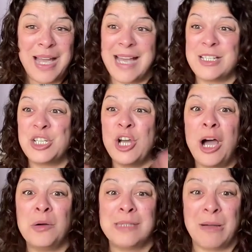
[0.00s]
As a
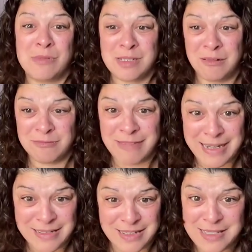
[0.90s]
child, that was
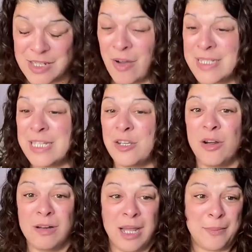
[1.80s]
horrendous. I did
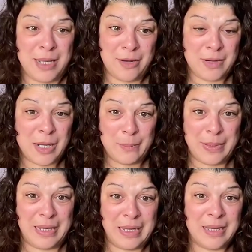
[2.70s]
not like my own
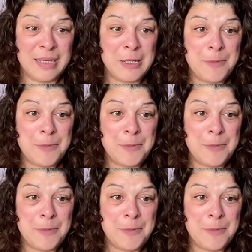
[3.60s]
company.